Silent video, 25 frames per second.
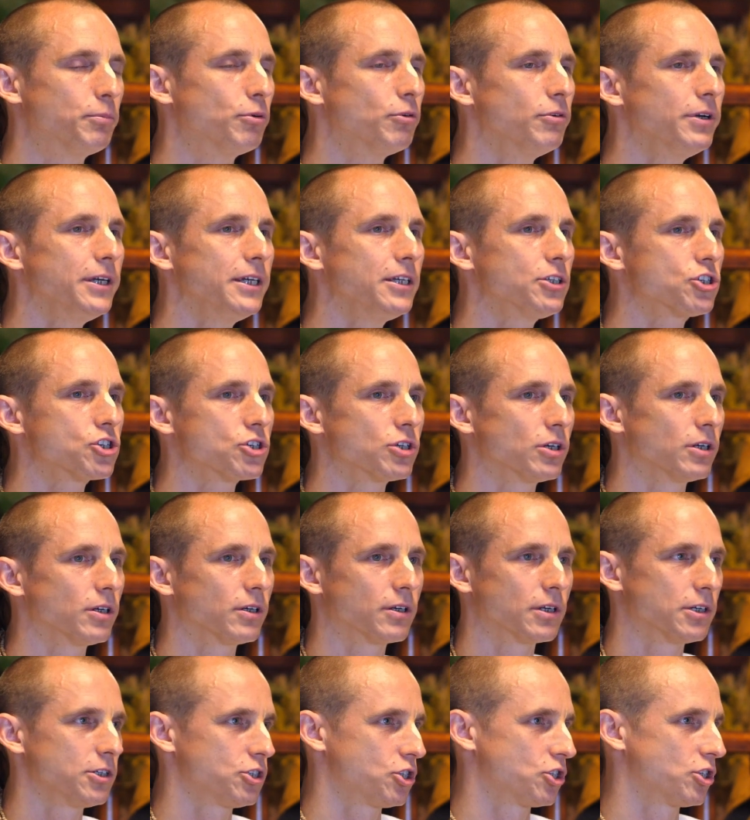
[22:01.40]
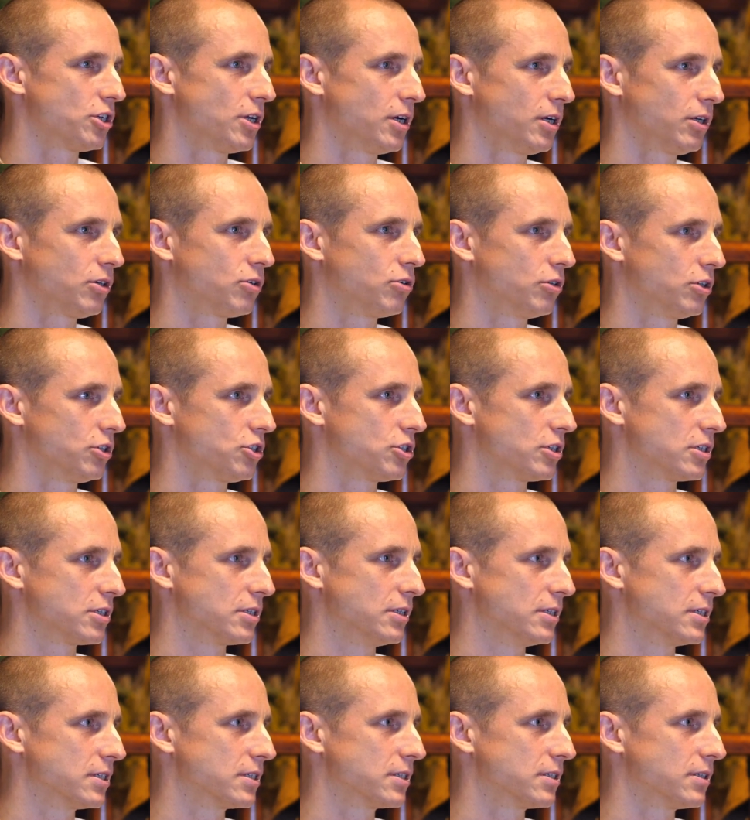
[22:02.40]
preach Krishna
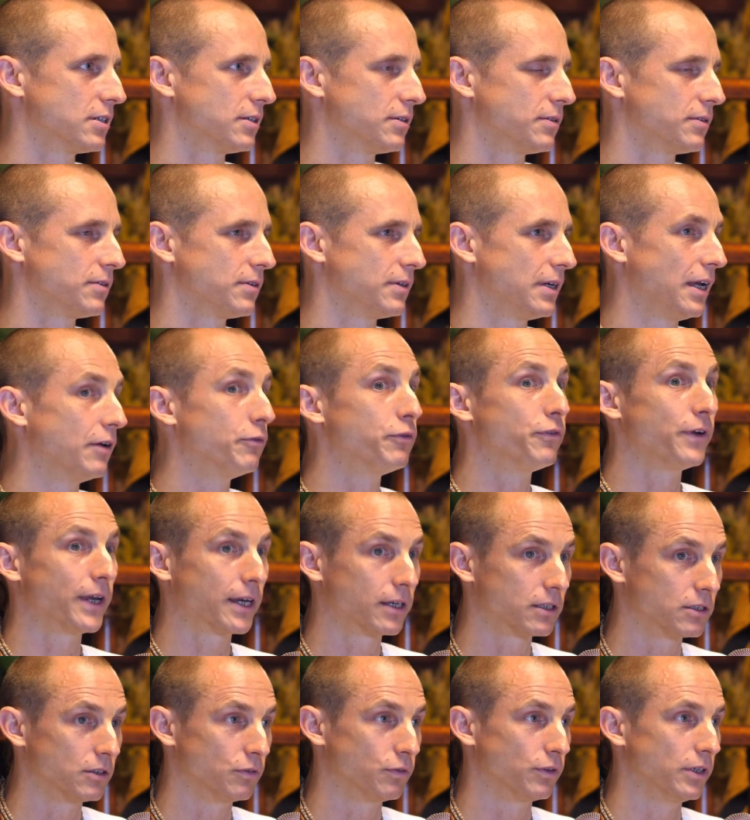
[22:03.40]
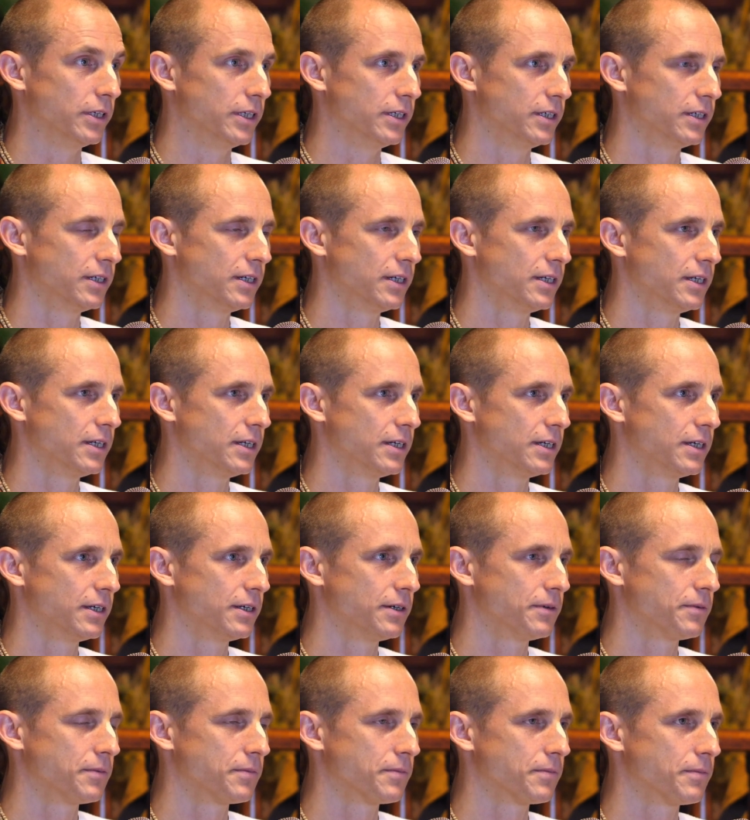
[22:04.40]
consciousness effectively?
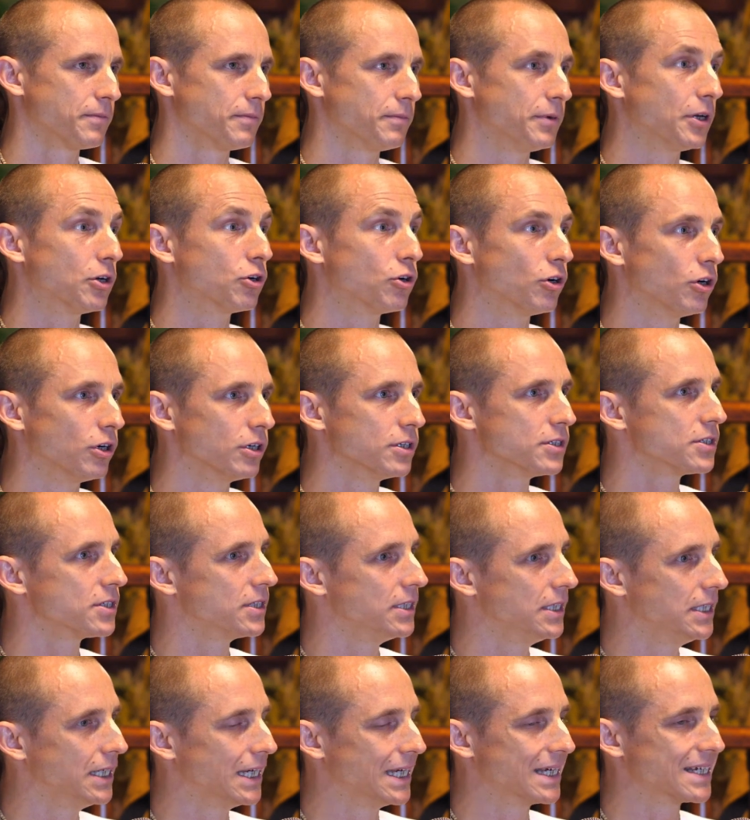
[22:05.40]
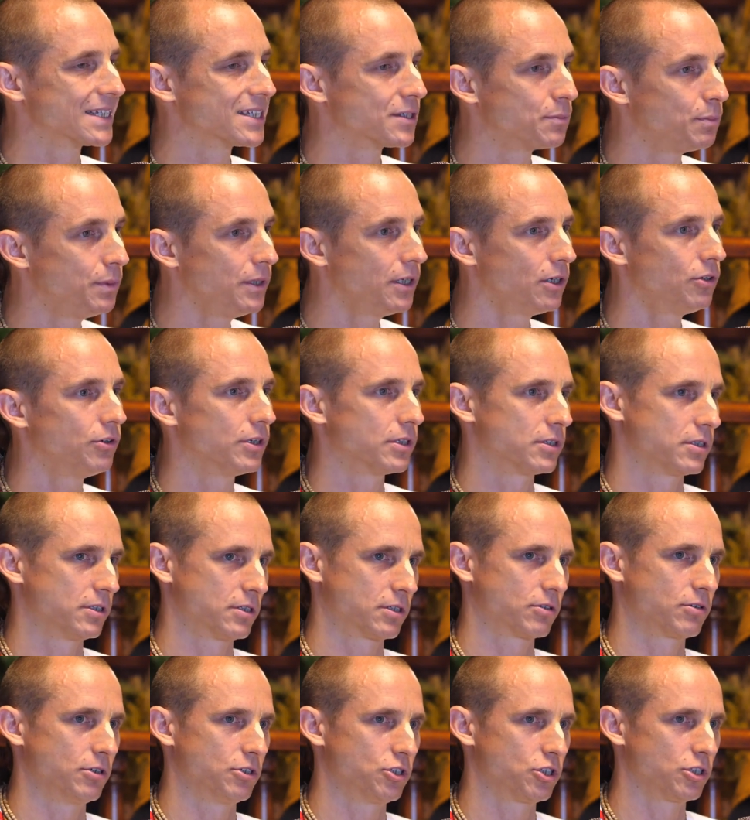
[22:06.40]
Because he experiences
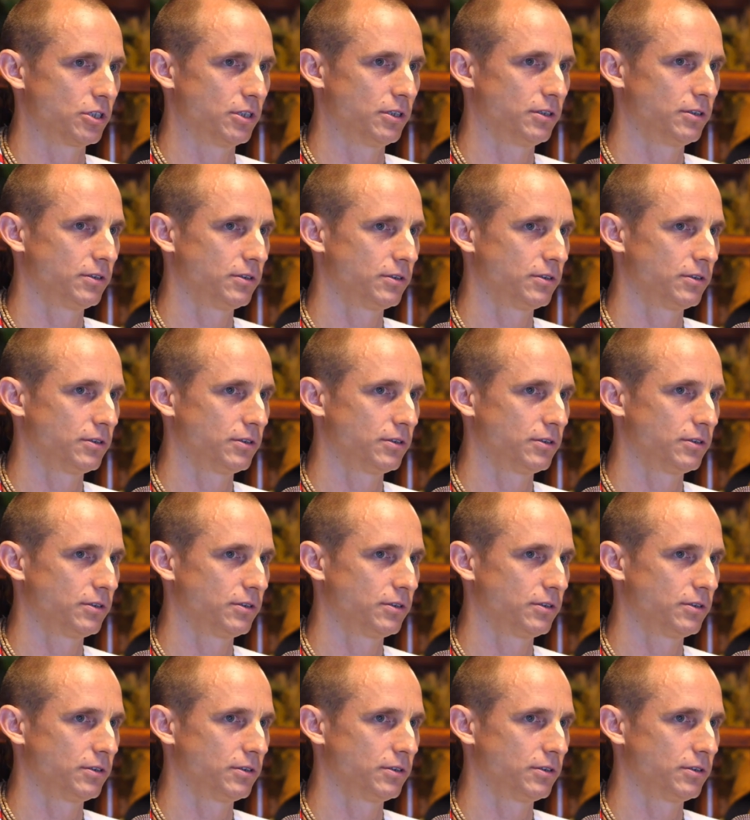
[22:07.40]
Krishna.